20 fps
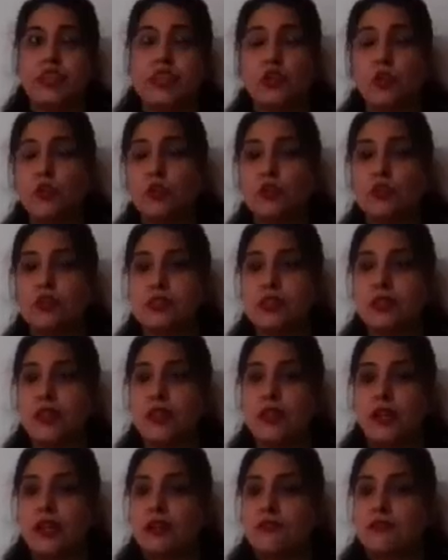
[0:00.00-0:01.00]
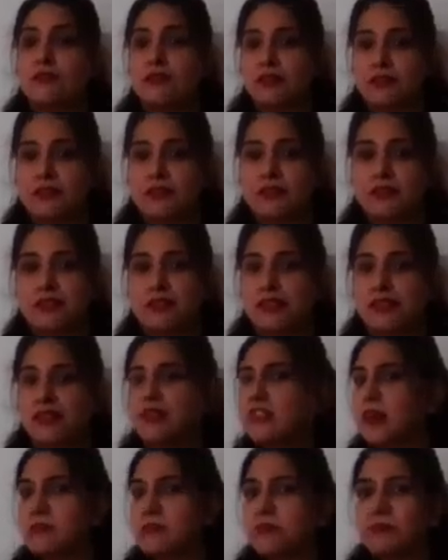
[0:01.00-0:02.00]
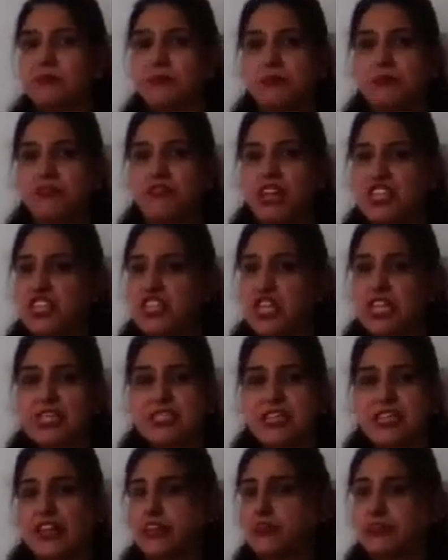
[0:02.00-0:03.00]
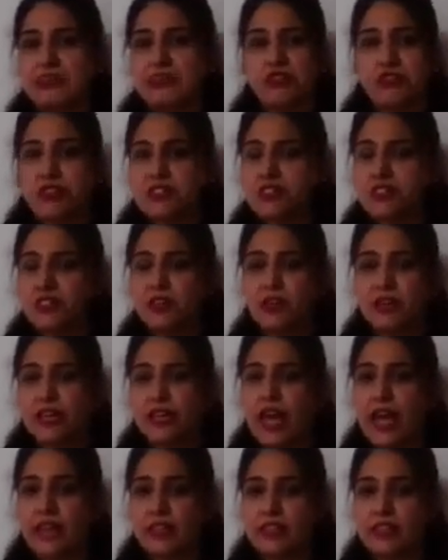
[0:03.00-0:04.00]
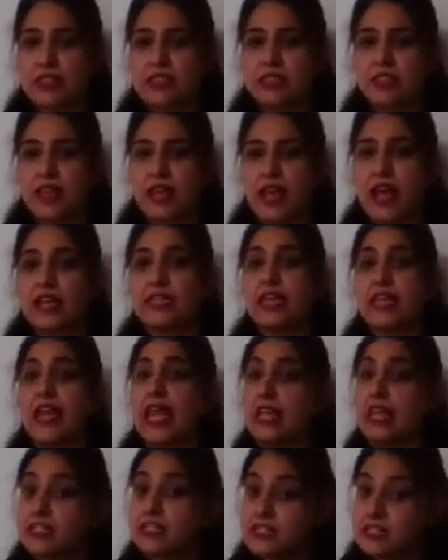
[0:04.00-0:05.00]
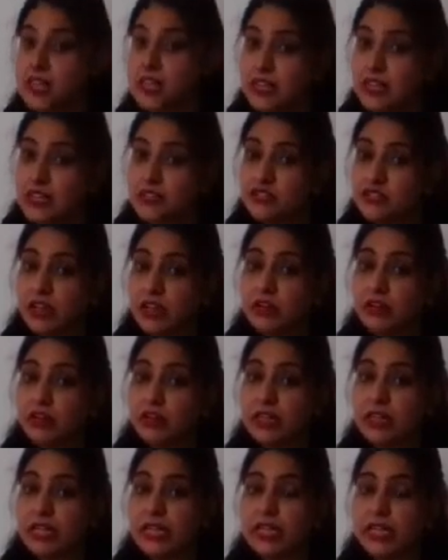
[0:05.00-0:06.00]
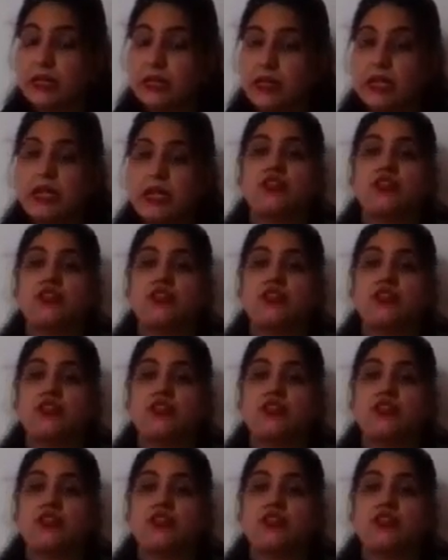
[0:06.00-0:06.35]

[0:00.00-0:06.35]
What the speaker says: include some veggies and nutrients in your diet and exercise regularly.